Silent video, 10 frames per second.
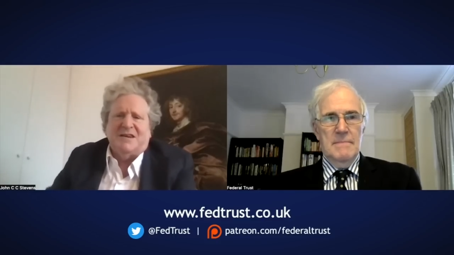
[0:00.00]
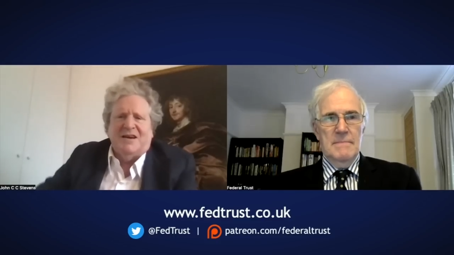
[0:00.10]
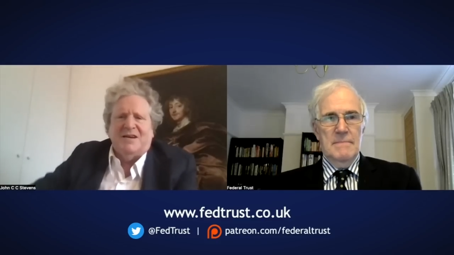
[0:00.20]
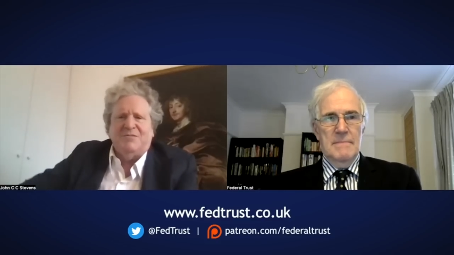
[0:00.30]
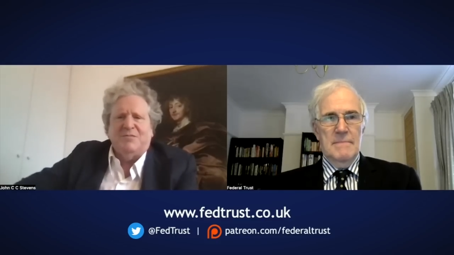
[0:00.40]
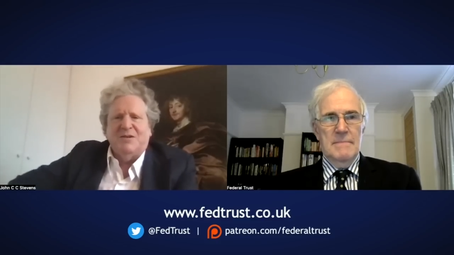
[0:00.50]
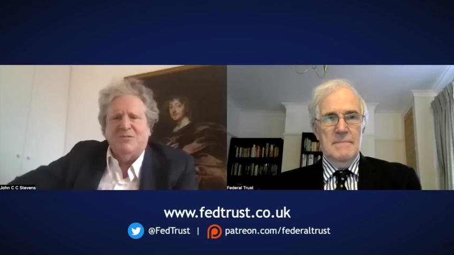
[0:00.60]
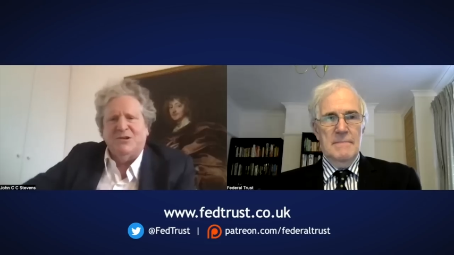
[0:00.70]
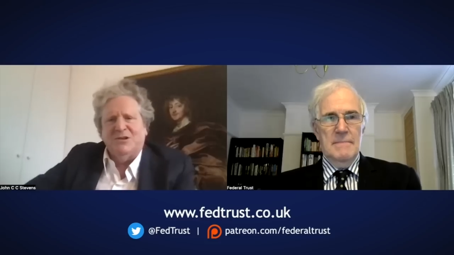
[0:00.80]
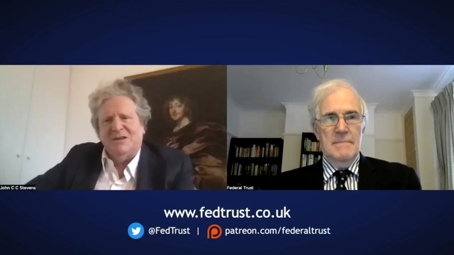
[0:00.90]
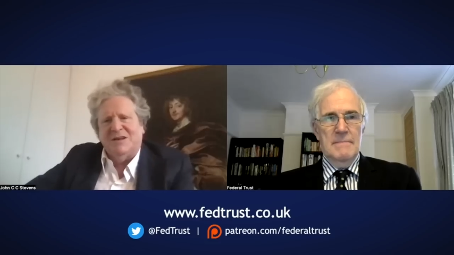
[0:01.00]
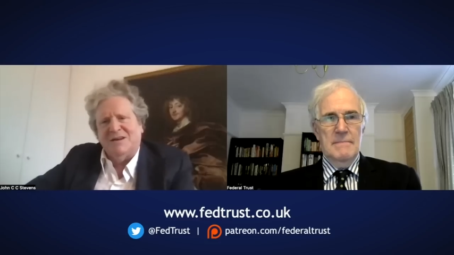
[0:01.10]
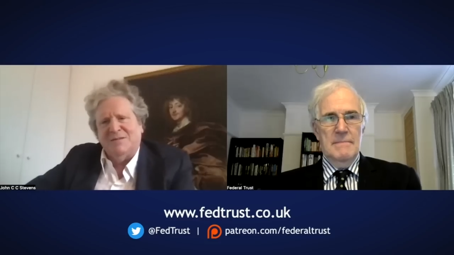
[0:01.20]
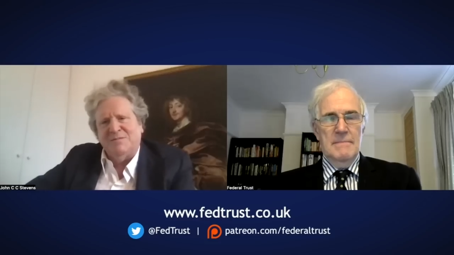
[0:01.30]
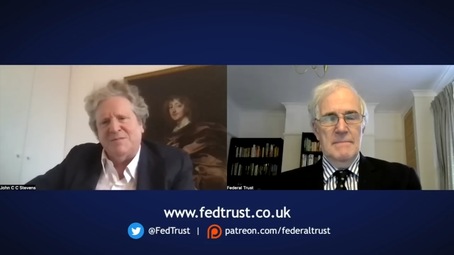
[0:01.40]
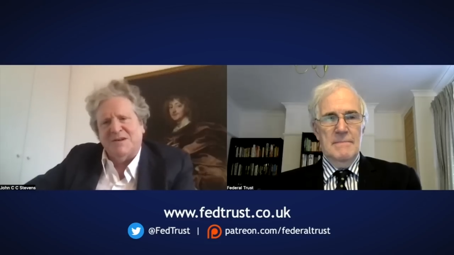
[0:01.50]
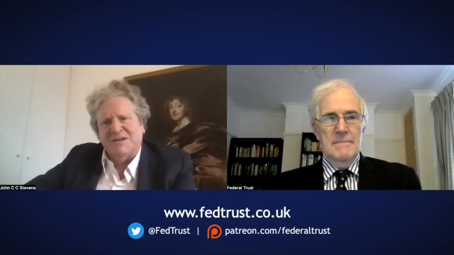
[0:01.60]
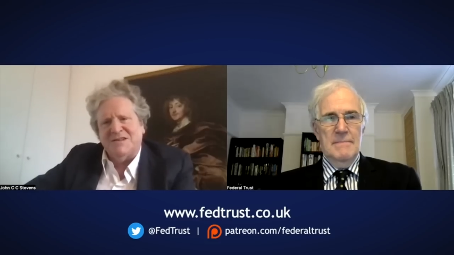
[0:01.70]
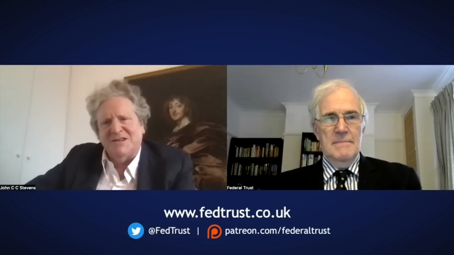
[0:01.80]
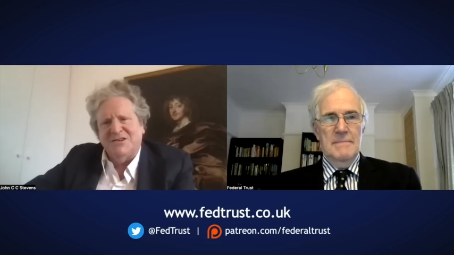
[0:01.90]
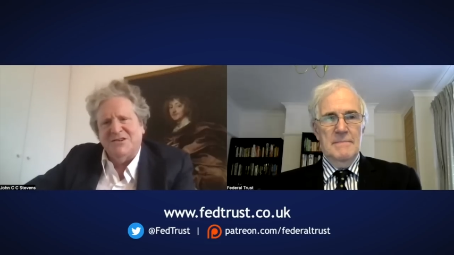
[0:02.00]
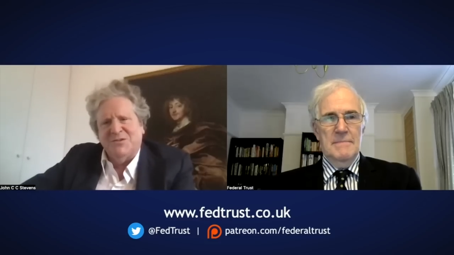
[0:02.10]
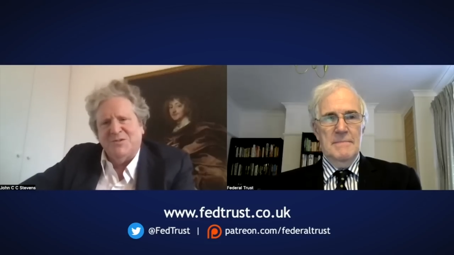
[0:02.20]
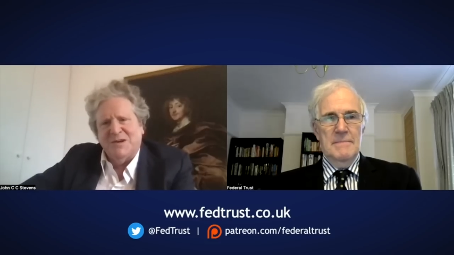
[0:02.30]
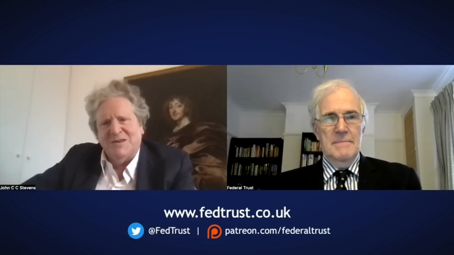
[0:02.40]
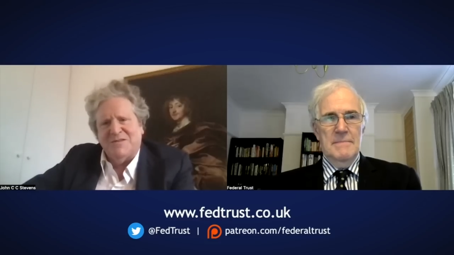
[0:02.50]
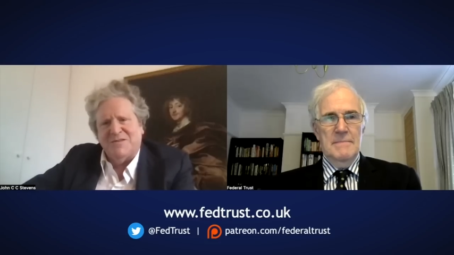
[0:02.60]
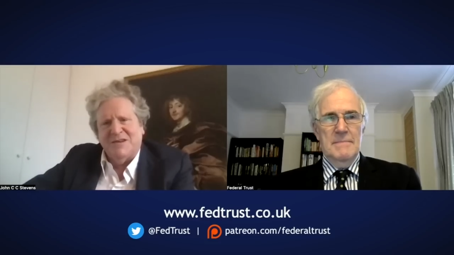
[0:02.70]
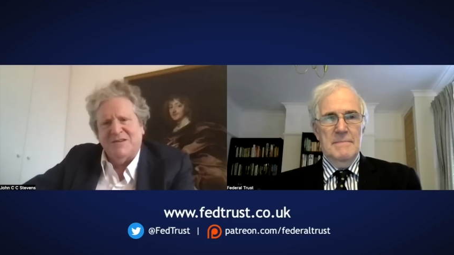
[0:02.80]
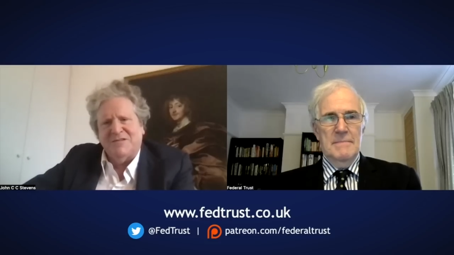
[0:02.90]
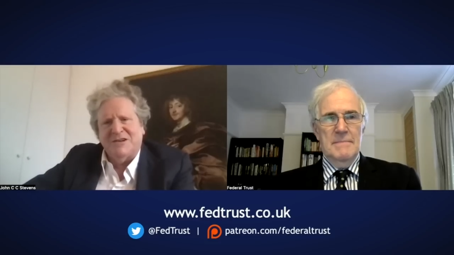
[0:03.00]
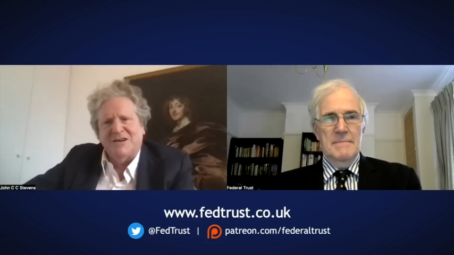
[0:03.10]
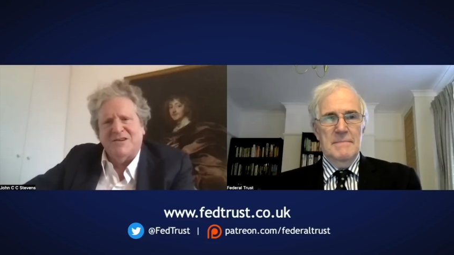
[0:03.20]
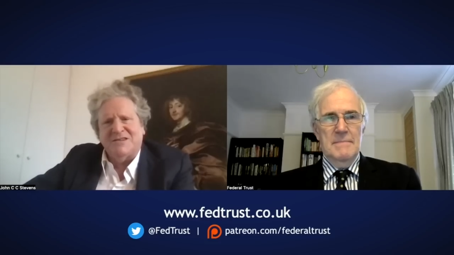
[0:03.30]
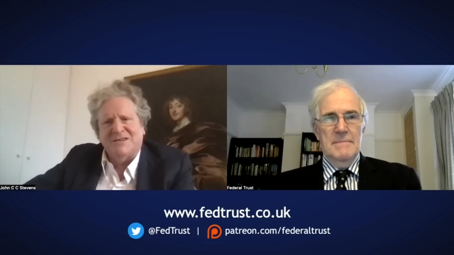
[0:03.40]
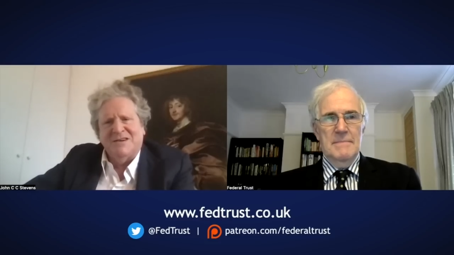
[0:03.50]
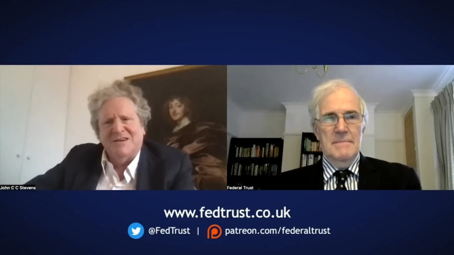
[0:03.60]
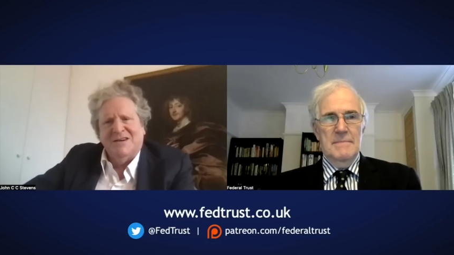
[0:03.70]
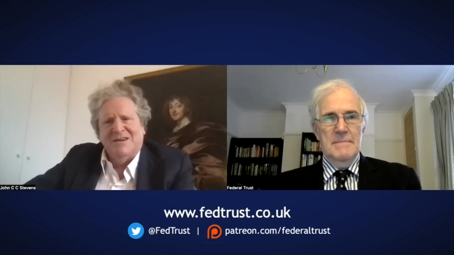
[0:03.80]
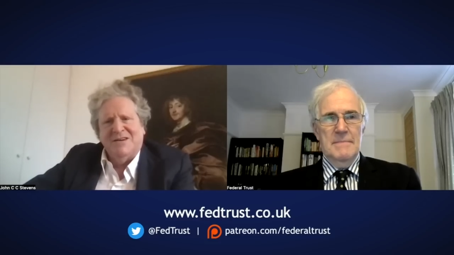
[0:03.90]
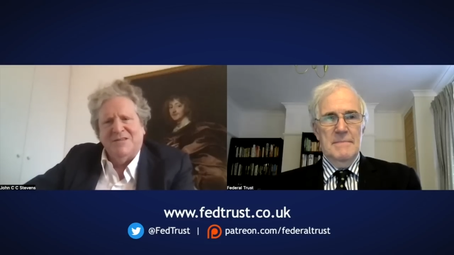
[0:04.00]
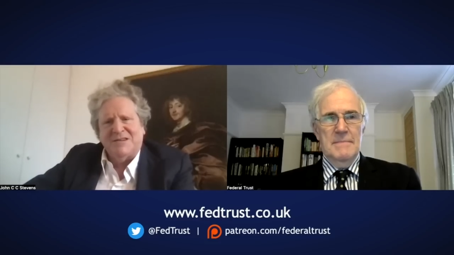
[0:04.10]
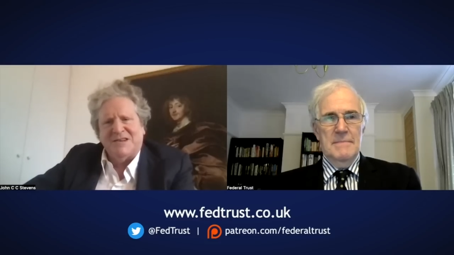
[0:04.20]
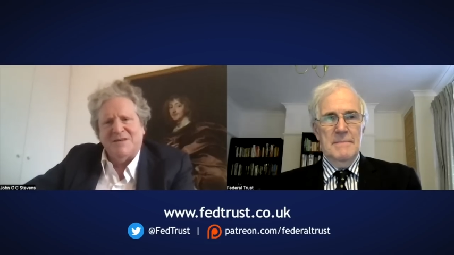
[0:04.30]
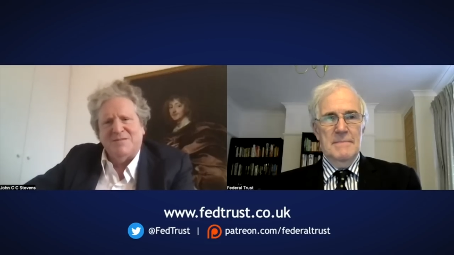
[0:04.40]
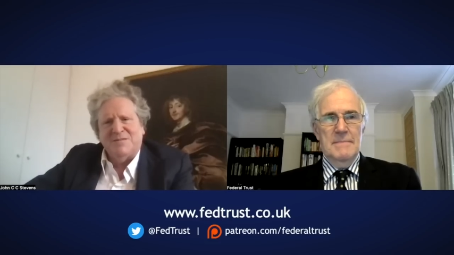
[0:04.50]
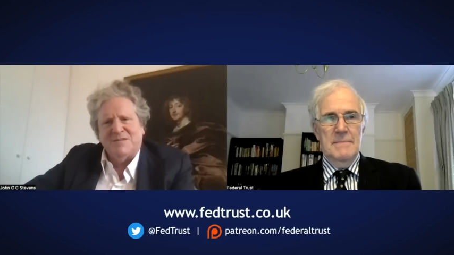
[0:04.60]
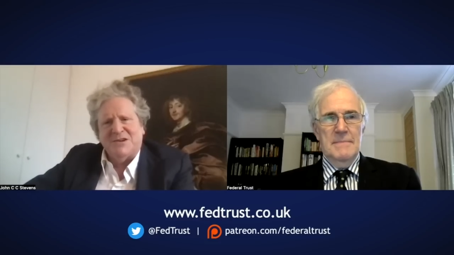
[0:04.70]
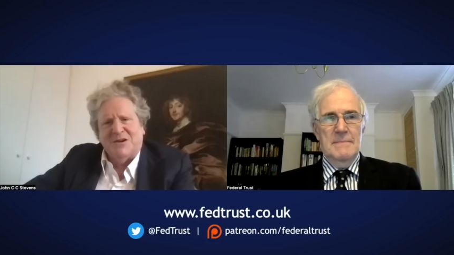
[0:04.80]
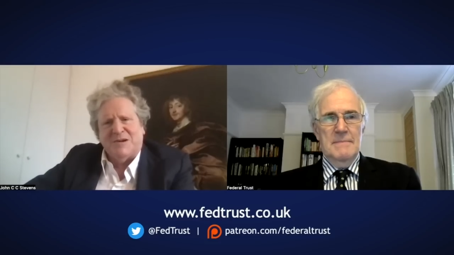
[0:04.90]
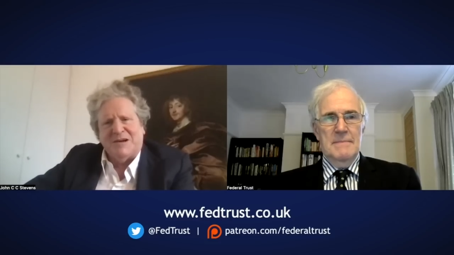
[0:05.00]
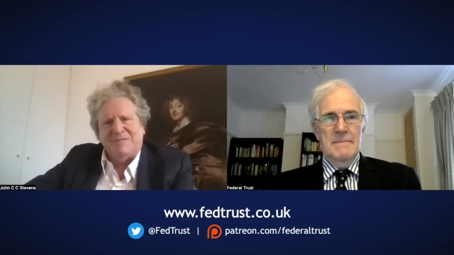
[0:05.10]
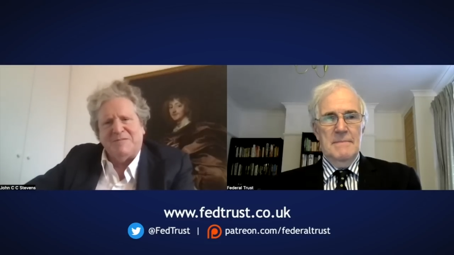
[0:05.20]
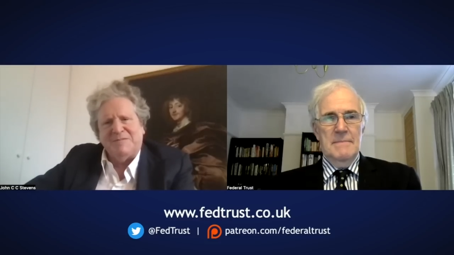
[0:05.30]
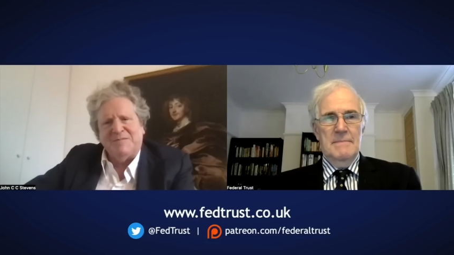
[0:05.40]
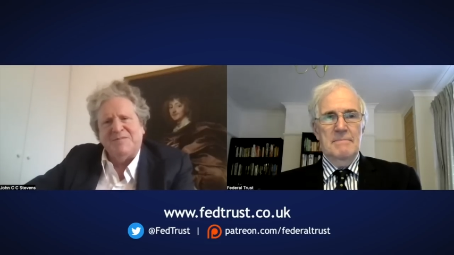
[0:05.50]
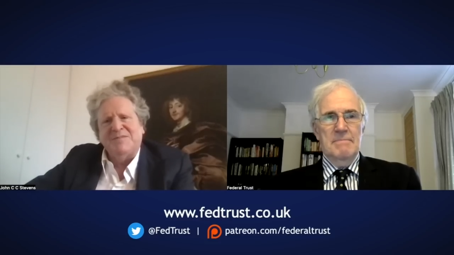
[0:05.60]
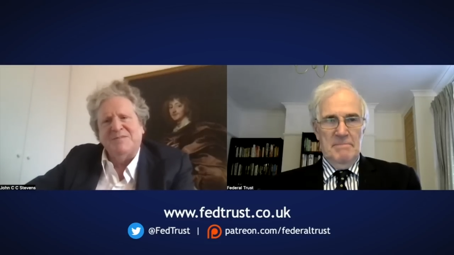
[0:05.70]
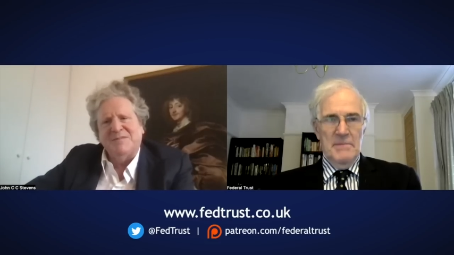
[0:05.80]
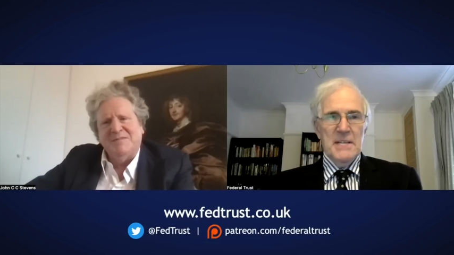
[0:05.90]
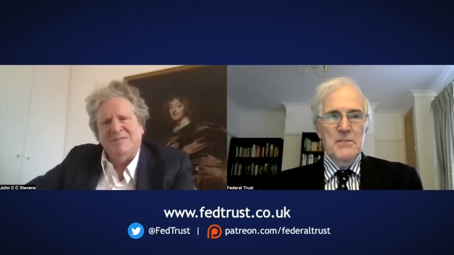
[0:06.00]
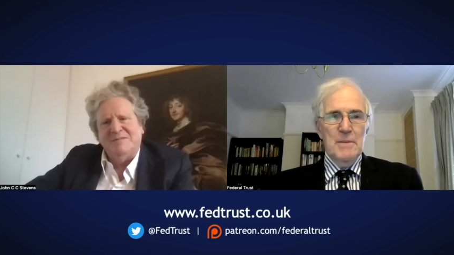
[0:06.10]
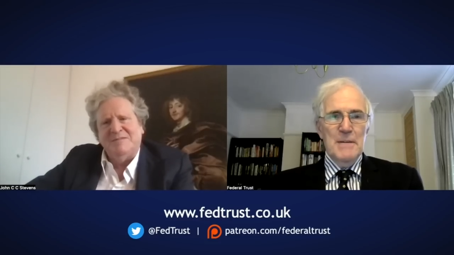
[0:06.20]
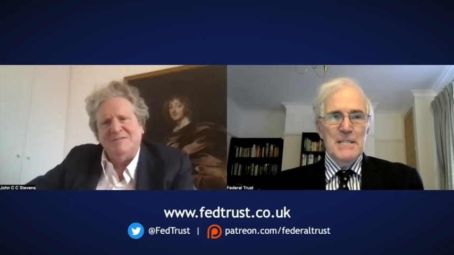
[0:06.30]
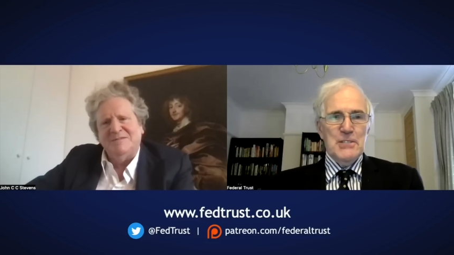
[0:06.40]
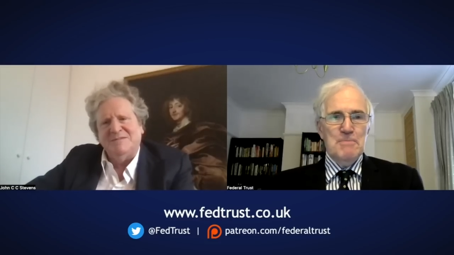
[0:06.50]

Speaker 1: and we will um, continue with further videos on the same topic.
Speaker 2: Thank you very much.